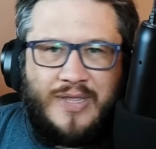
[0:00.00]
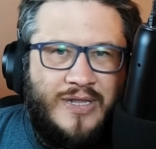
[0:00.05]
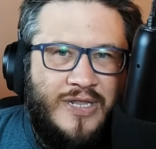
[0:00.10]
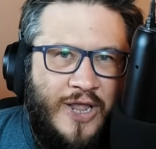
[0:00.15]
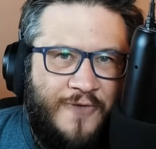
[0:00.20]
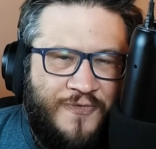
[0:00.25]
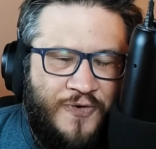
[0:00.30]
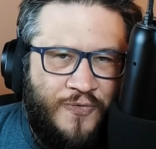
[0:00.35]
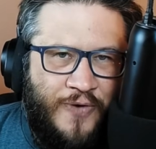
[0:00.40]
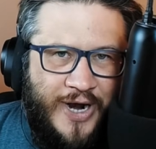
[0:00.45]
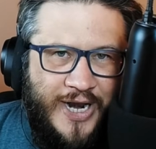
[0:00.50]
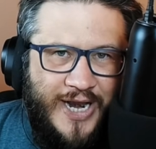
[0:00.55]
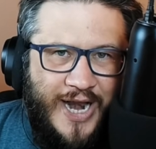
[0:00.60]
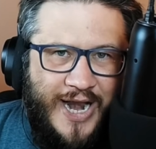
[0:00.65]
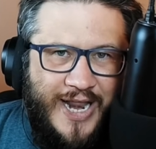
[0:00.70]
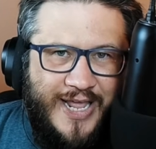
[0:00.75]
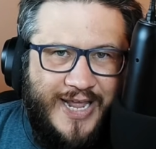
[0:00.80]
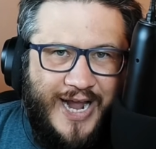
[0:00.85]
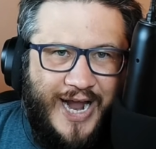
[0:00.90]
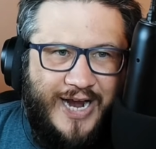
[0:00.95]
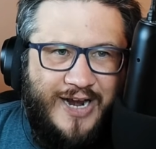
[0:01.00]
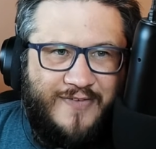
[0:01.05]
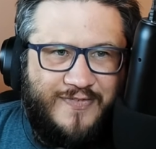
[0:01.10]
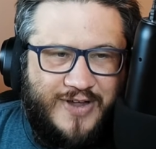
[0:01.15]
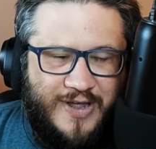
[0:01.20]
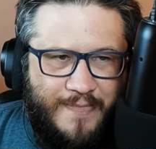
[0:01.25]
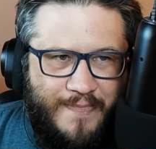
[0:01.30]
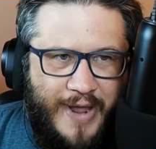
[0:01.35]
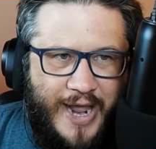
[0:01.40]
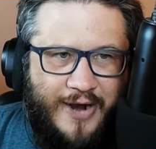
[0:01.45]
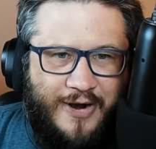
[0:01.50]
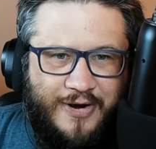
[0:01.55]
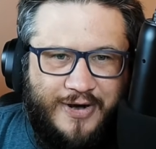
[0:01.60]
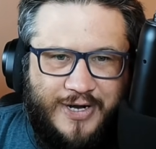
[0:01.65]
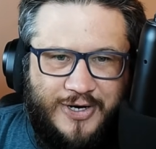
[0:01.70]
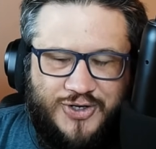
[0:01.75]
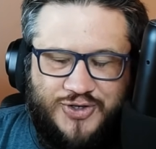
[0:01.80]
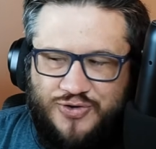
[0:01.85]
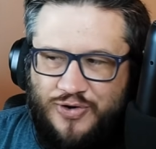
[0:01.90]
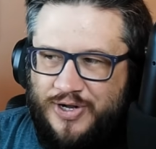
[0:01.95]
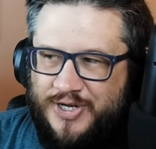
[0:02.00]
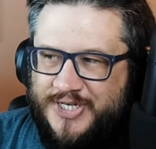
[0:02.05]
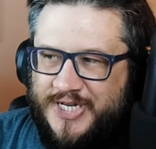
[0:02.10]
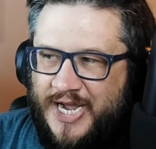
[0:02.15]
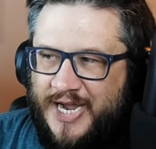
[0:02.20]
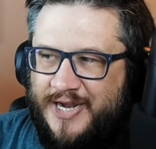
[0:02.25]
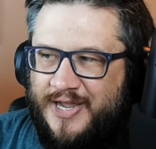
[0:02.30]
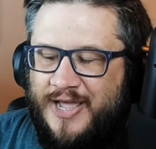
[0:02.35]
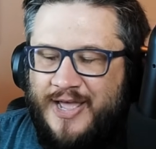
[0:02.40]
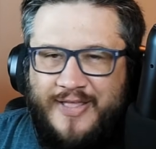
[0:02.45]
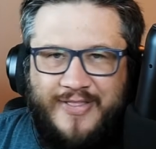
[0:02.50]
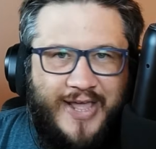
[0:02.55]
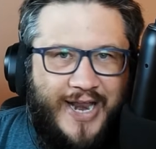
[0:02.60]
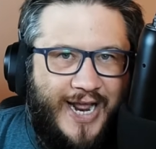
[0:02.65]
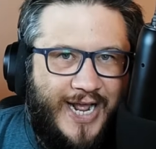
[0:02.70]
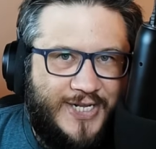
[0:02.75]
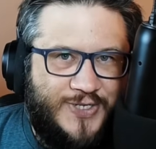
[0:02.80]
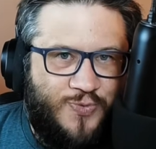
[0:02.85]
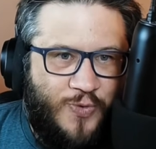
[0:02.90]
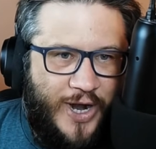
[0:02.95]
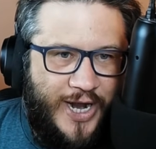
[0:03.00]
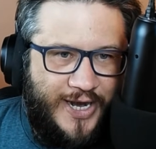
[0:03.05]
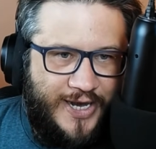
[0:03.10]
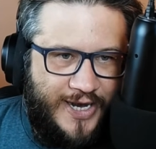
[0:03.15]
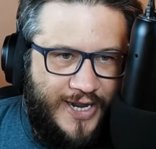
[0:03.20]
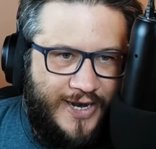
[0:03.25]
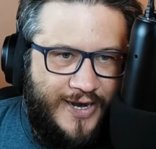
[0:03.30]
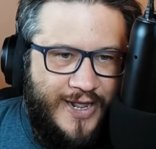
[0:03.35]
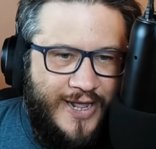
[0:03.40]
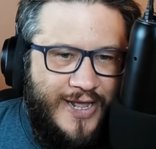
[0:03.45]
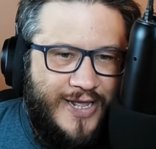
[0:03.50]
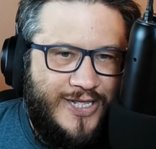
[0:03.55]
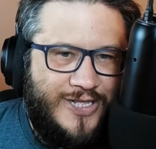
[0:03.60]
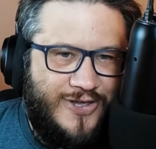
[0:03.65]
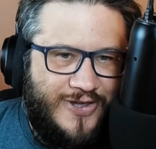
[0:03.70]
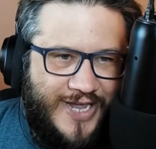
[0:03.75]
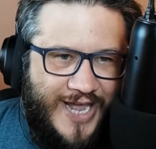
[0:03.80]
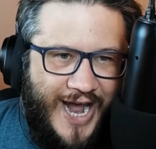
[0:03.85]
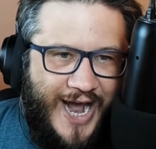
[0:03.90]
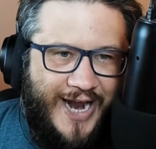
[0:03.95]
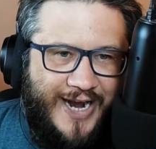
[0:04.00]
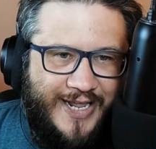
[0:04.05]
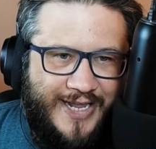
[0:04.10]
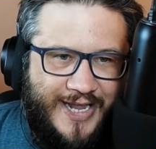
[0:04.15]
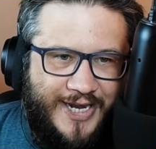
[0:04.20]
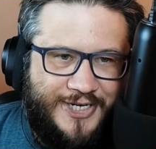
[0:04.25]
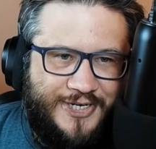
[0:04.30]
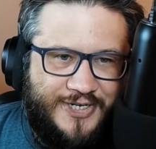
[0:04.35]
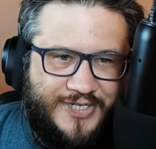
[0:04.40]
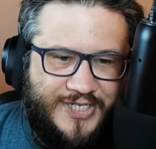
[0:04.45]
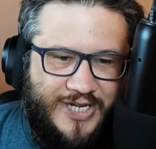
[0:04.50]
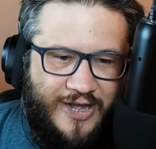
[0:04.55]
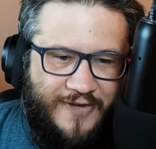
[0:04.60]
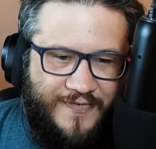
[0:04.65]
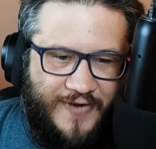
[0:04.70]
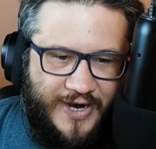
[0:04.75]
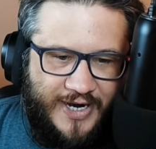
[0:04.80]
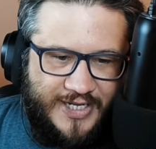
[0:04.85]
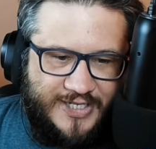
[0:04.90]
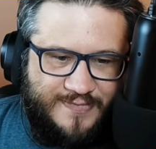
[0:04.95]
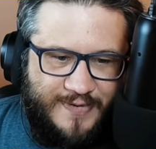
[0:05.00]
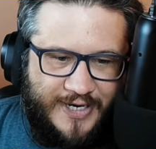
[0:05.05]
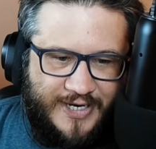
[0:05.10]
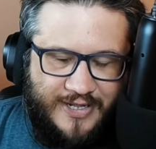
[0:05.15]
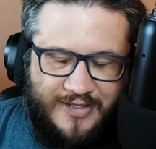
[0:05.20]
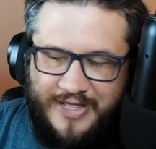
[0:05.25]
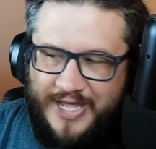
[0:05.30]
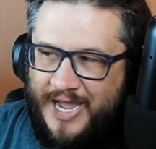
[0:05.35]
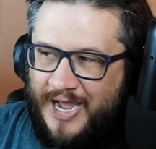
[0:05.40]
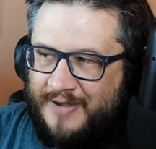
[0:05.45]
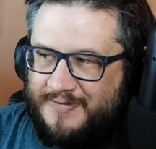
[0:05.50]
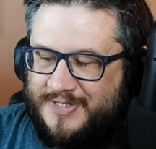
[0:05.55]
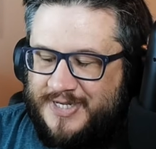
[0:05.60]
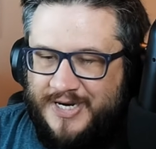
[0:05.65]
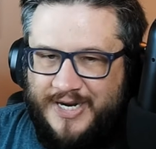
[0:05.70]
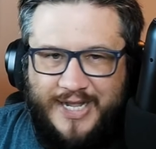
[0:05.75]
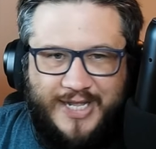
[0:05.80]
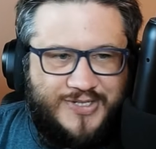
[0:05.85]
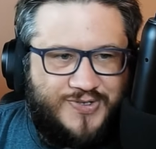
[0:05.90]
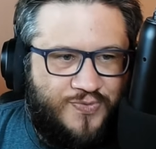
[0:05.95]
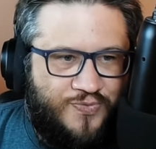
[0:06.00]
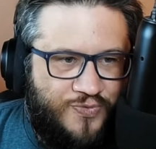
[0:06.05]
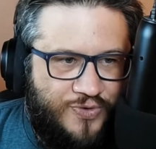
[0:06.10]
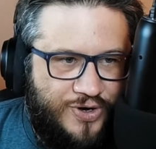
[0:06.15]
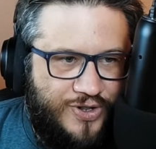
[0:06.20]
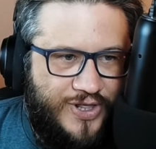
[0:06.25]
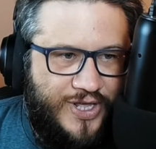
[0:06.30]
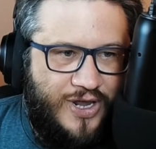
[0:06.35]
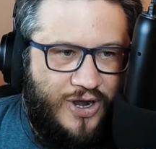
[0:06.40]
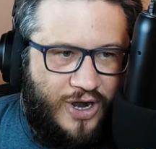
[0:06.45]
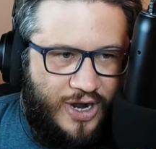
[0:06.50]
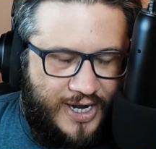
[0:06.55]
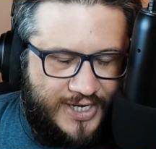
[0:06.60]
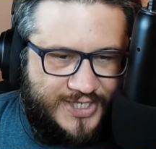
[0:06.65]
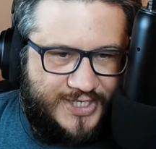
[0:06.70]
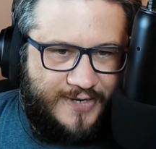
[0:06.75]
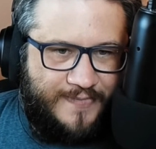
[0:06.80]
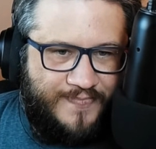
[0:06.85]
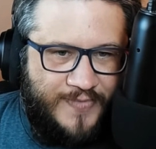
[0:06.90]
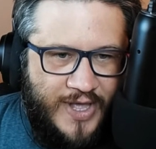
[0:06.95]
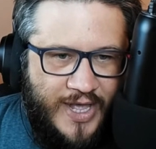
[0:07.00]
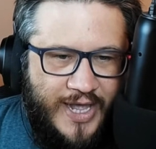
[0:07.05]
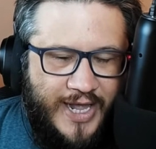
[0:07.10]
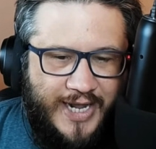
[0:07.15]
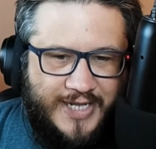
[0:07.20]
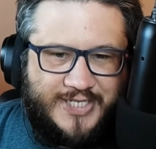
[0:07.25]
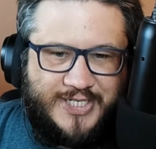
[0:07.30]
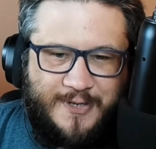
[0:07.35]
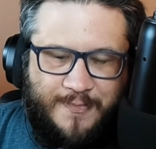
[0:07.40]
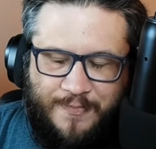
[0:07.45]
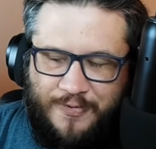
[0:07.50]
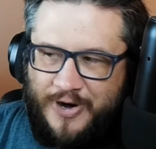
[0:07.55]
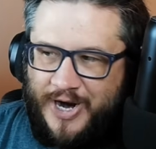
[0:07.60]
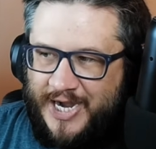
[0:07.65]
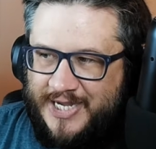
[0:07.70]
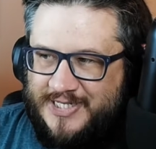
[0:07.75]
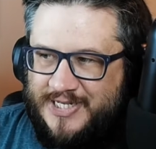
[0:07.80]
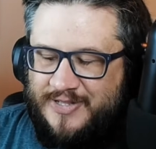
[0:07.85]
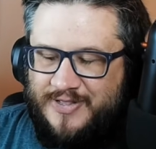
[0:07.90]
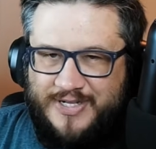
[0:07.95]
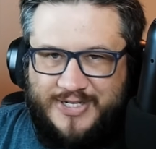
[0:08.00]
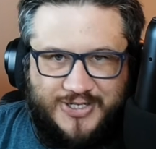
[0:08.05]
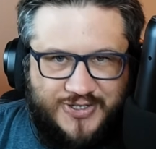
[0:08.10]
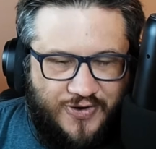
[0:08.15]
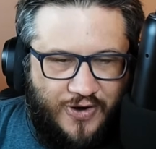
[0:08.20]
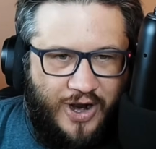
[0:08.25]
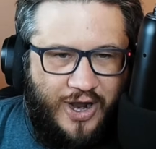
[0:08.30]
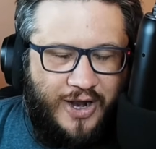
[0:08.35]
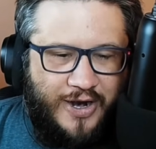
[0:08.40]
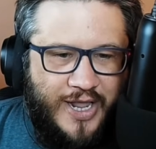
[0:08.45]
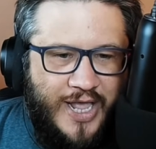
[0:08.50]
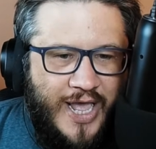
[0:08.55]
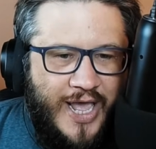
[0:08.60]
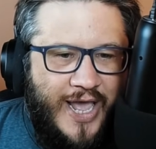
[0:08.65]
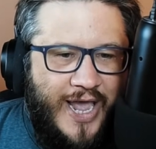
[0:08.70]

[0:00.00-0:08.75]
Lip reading: If you're running any kind of commander control deck that has white in it, you got to get yourself Unexpectedly Absent. It's really awesome. It's surprisingly strong.